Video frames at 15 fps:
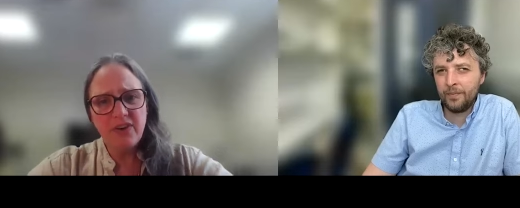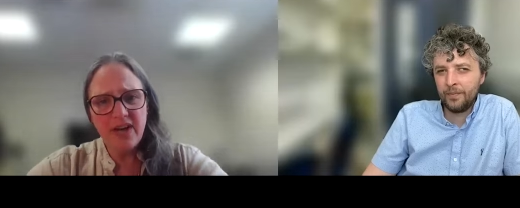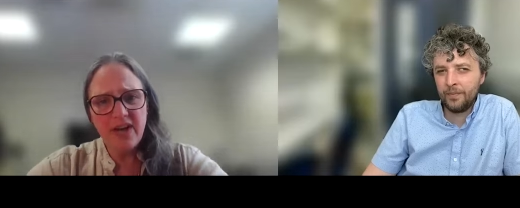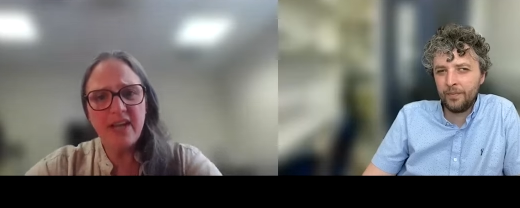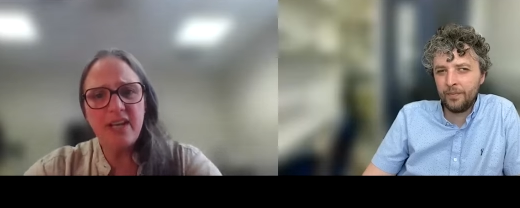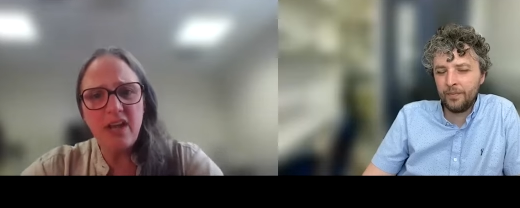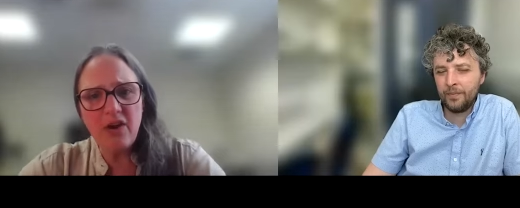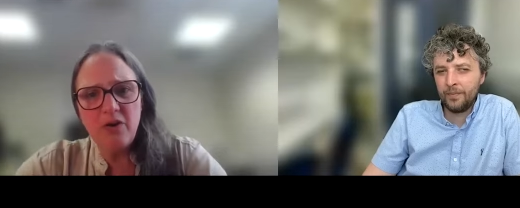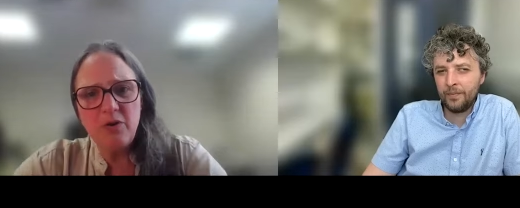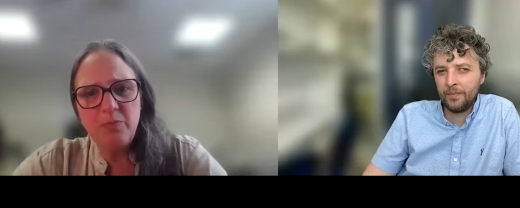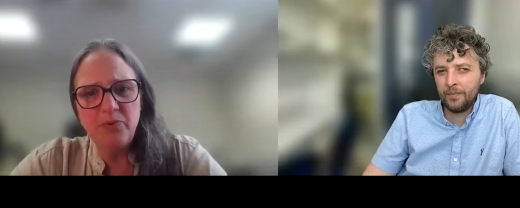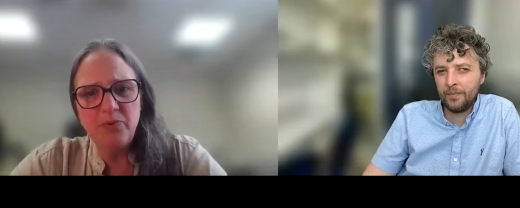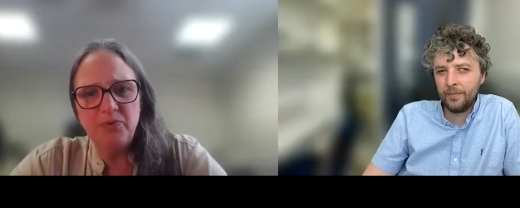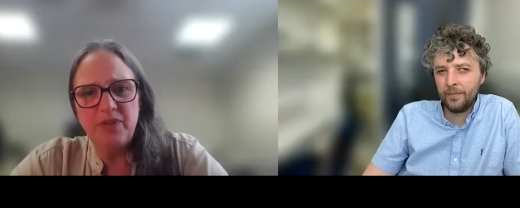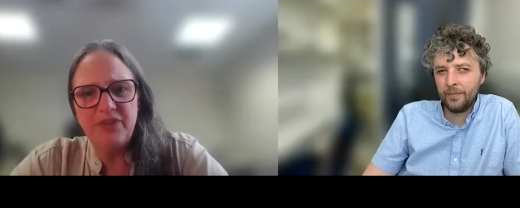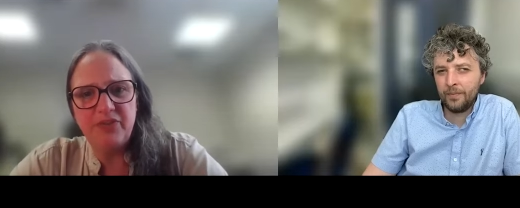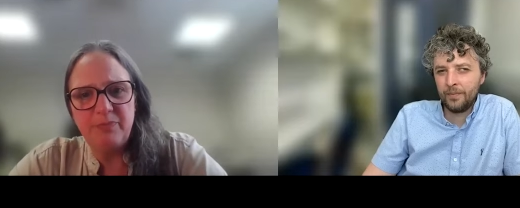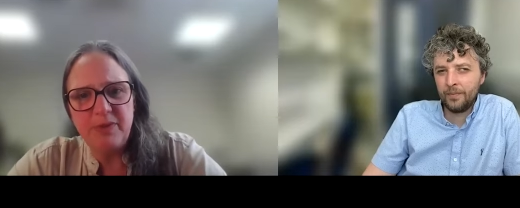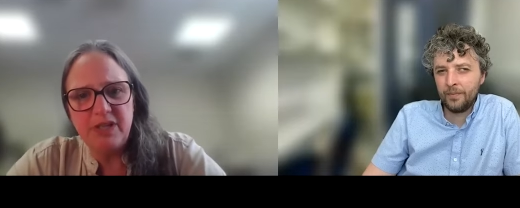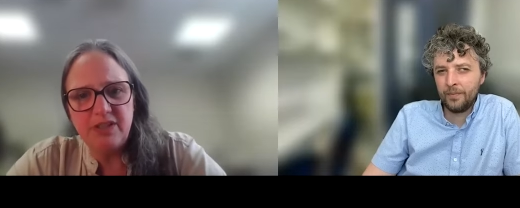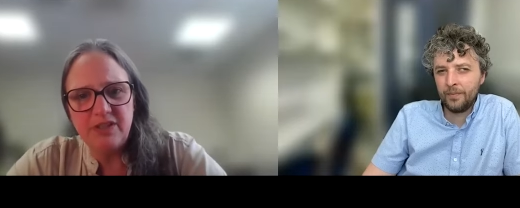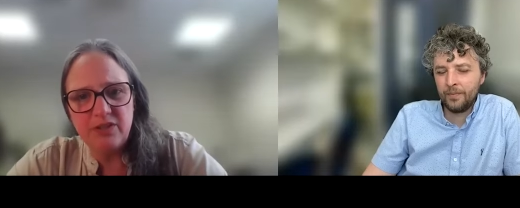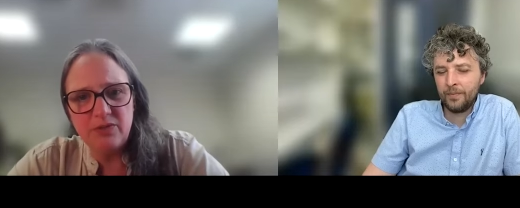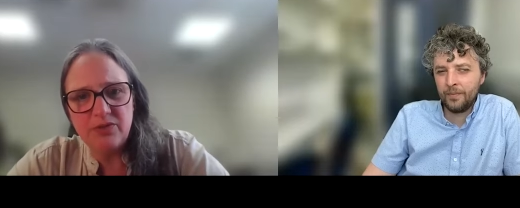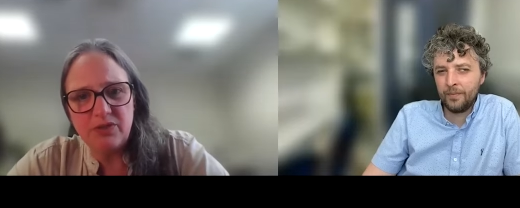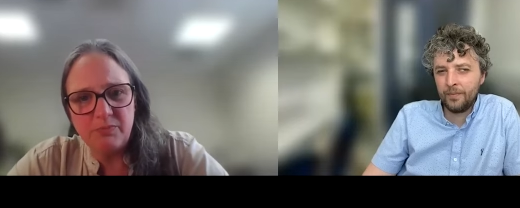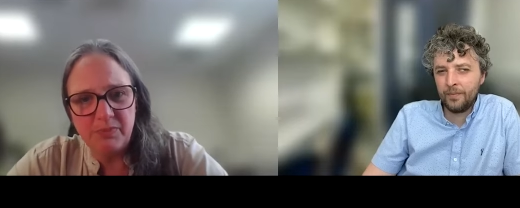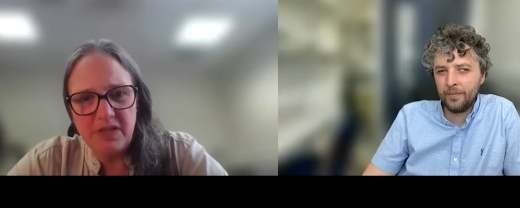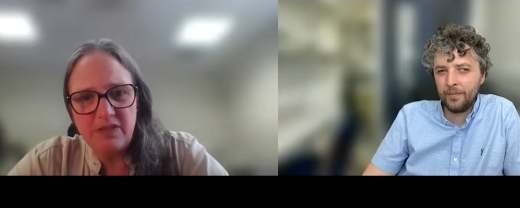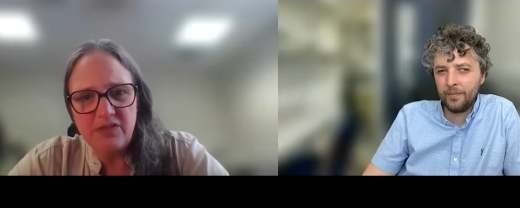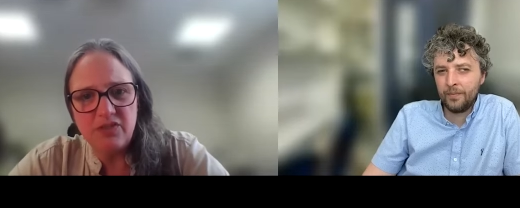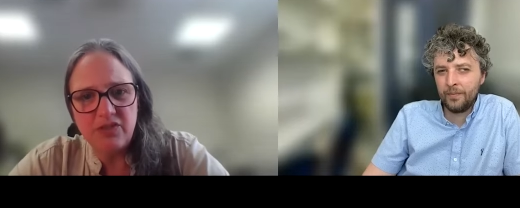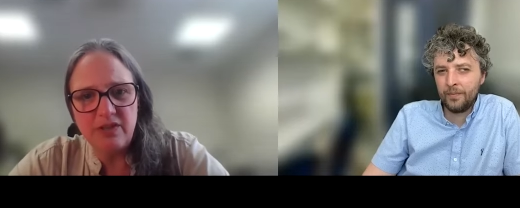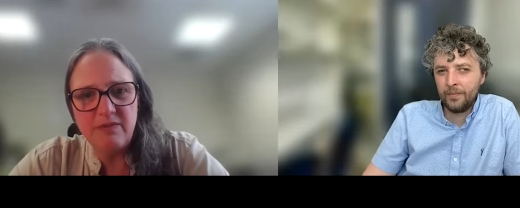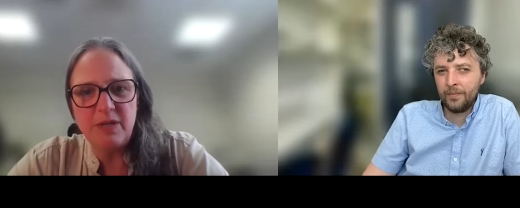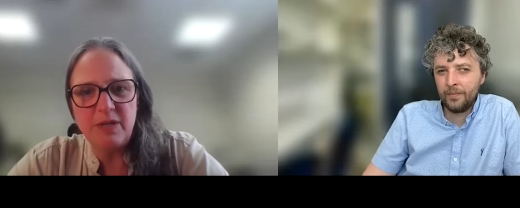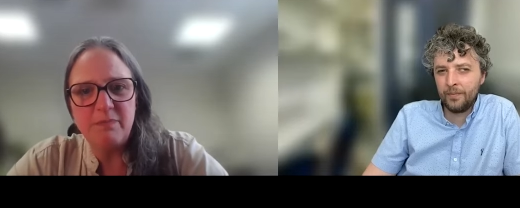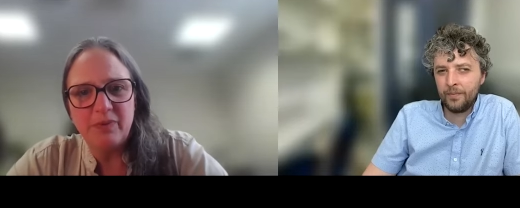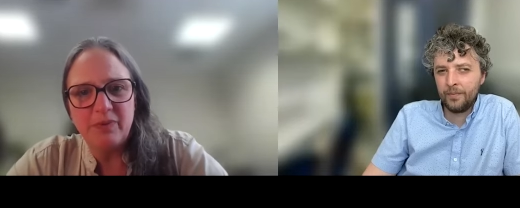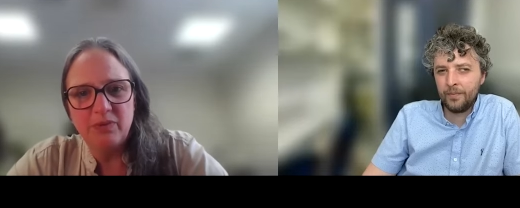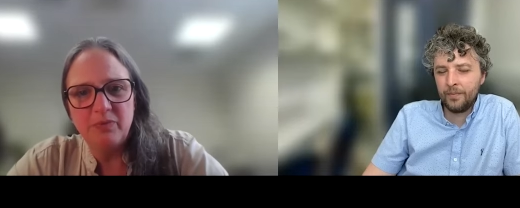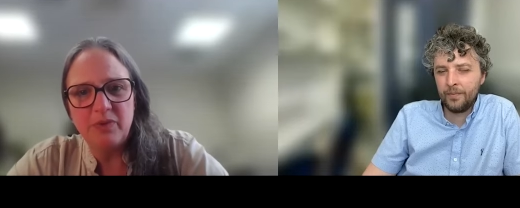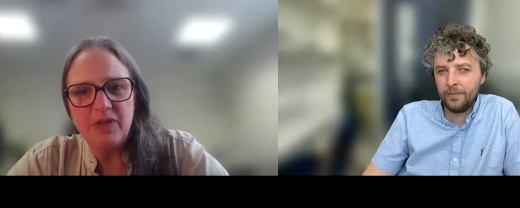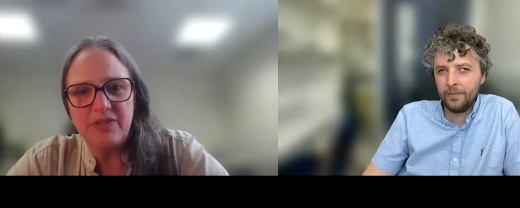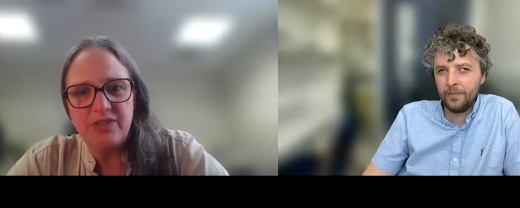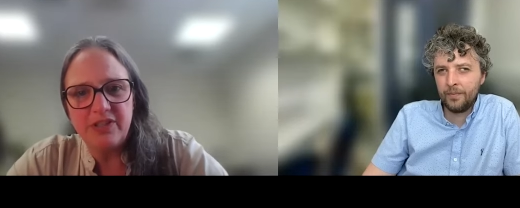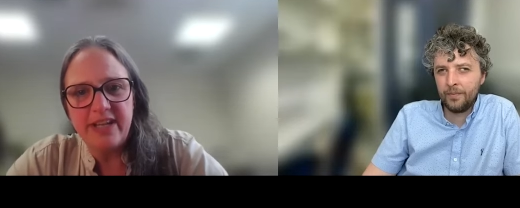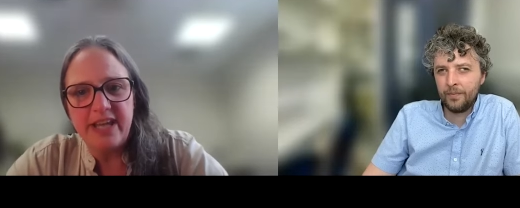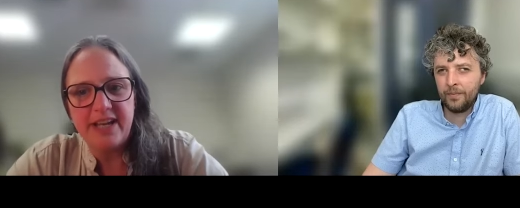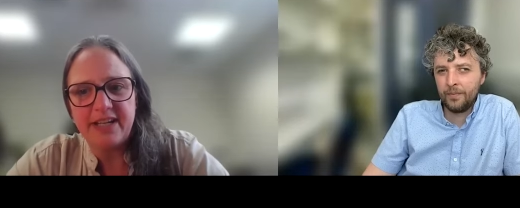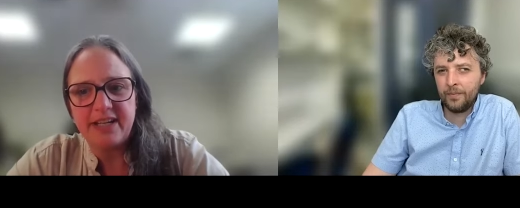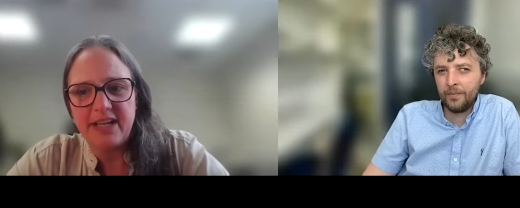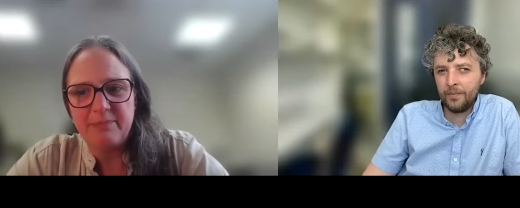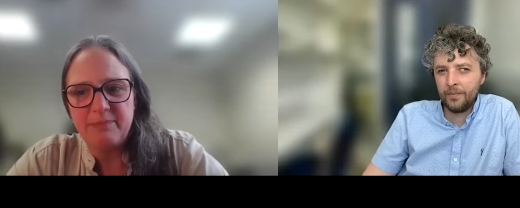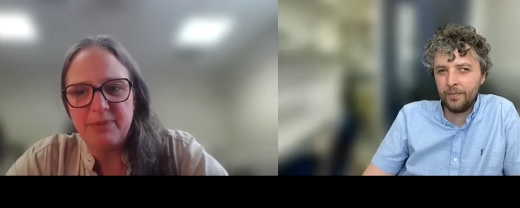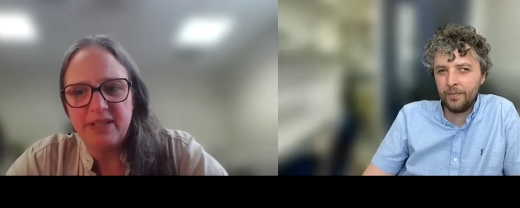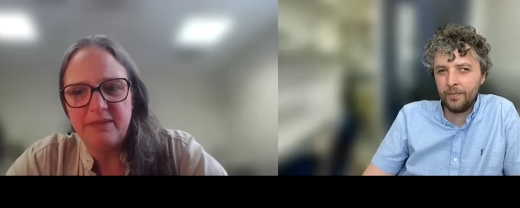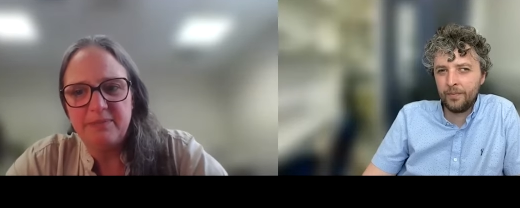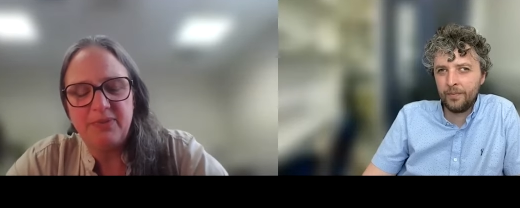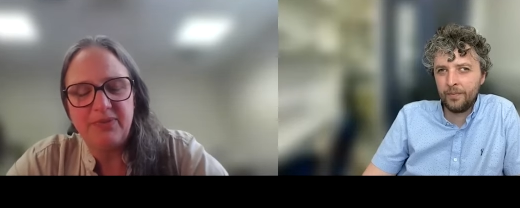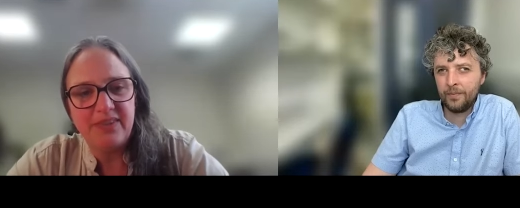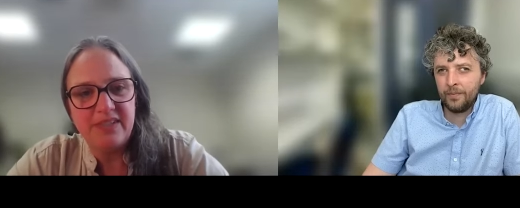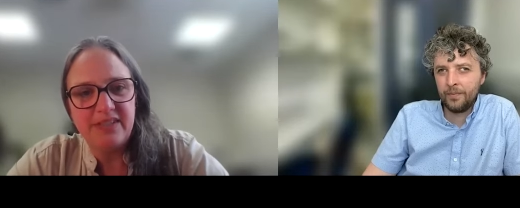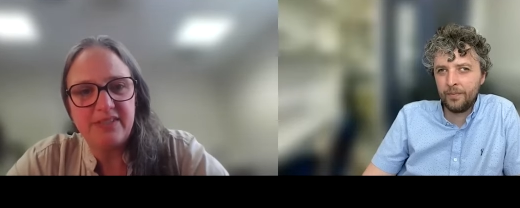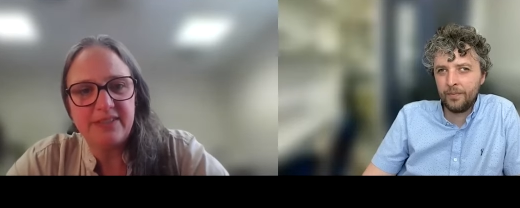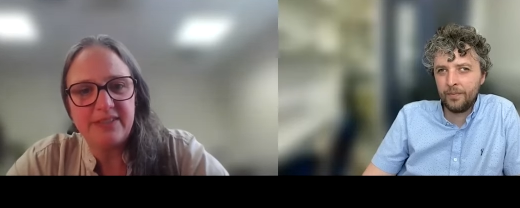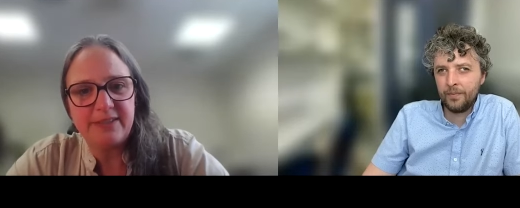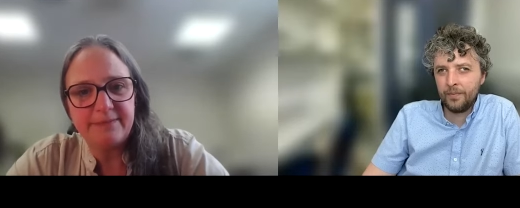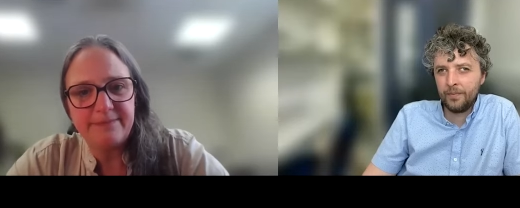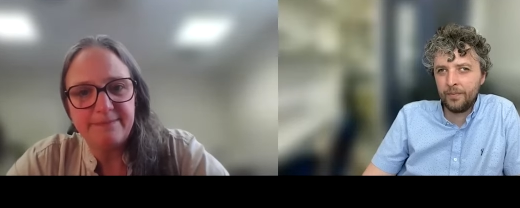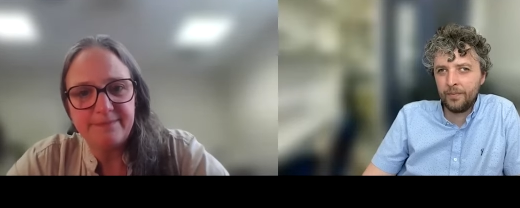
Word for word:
Speaker 1: there any hope of this being used to pe treat people with genetic epilepsies?